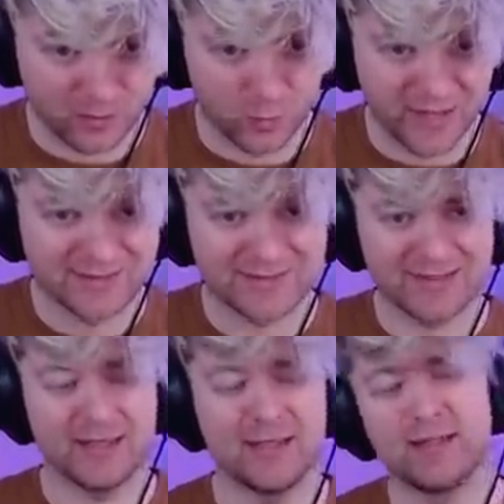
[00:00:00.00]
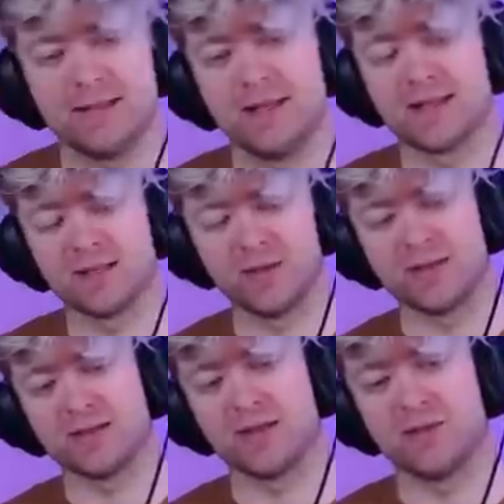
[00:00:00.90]
Wednesday next
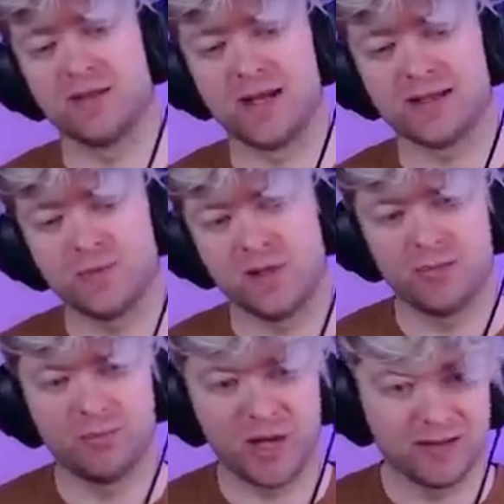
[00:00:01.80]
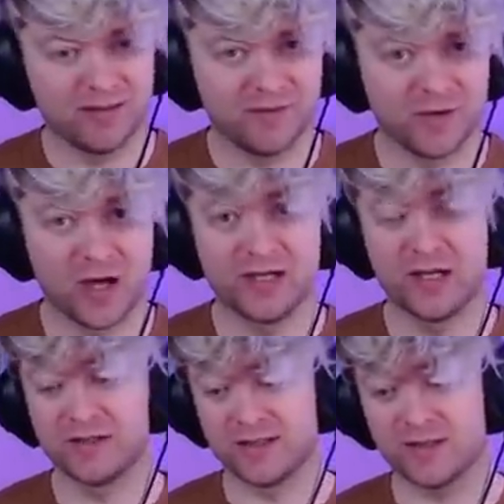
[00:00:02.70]
week is going to be the next one, but if you're not in
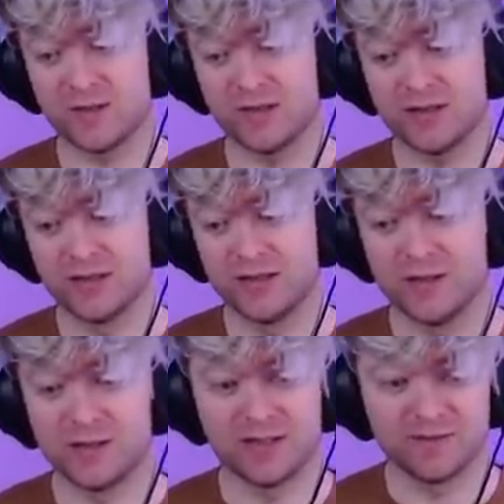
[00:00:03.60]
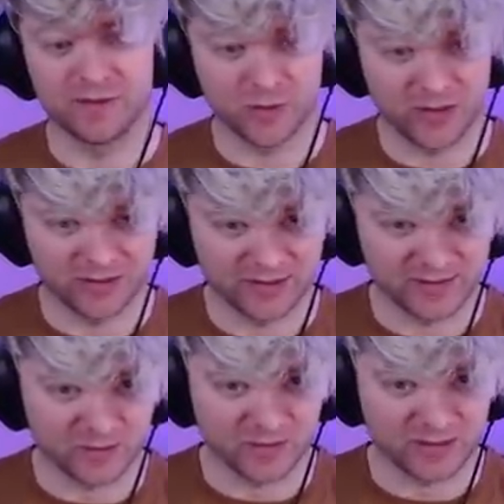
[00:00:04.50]
our Discord, you should definitely join our
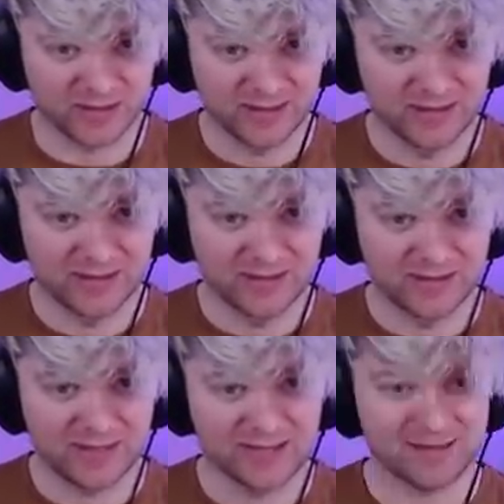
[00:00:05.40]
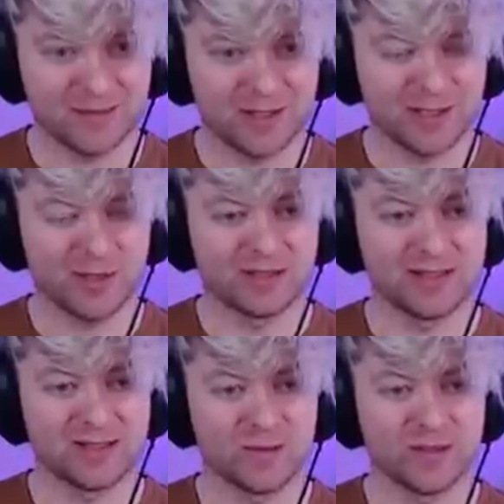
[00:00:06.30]
Discord. Exclamation mark
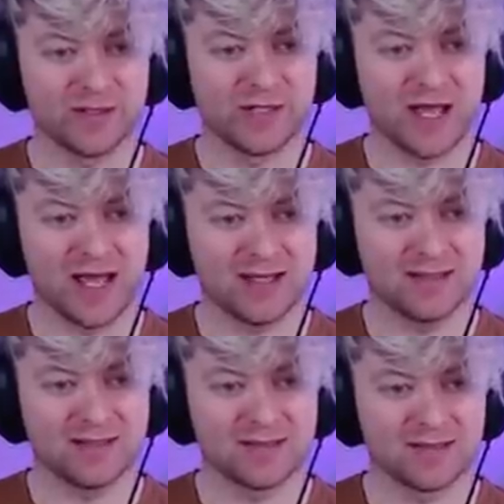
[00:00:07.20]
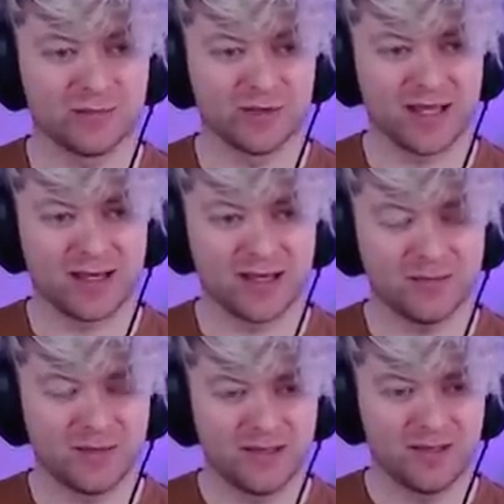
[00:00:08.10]
Discord in chat is going to bring that
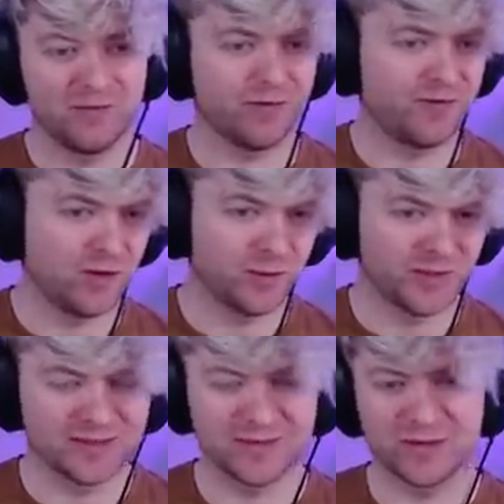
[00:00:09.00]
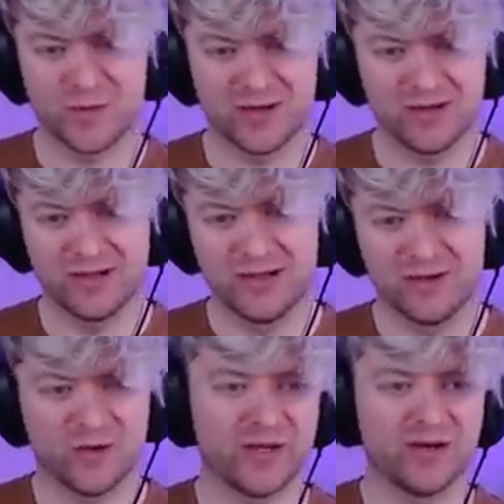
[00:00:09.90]
up. If you're following us on Twitter,
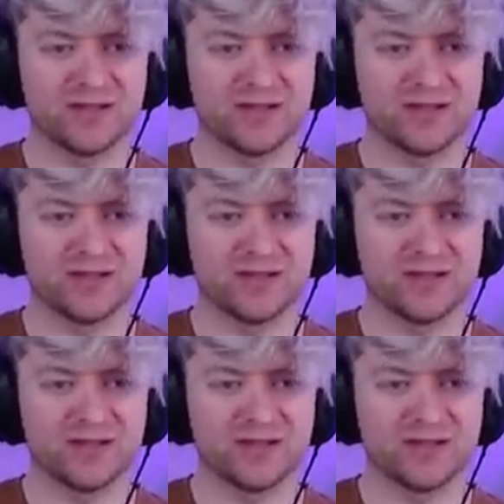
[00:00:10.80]
you're in our